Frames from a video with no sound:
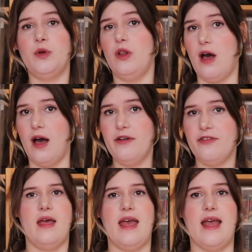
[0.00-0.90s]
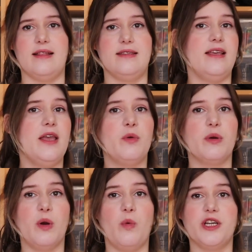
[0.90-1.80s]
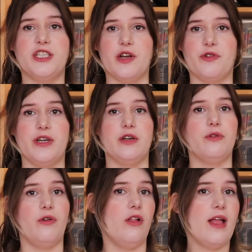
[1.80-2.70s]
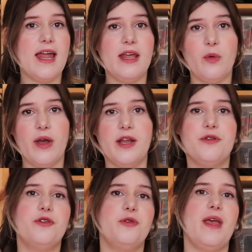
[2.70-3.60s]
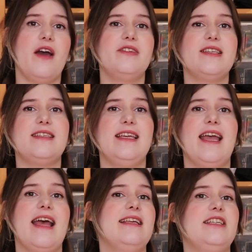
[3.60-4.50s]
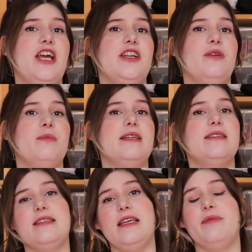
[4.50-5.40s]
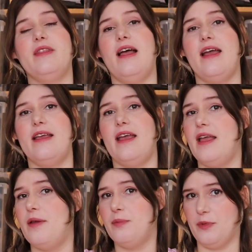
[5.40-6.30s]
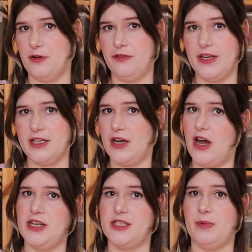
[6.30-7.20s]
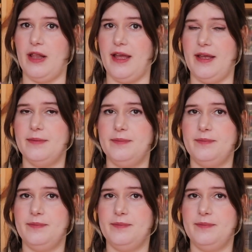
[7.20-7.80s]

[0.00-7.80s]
pull off. And seeing we were watching Critical Role anyway, the Ruby of the Sea and the Gentleman seemed like a perfect cosplay.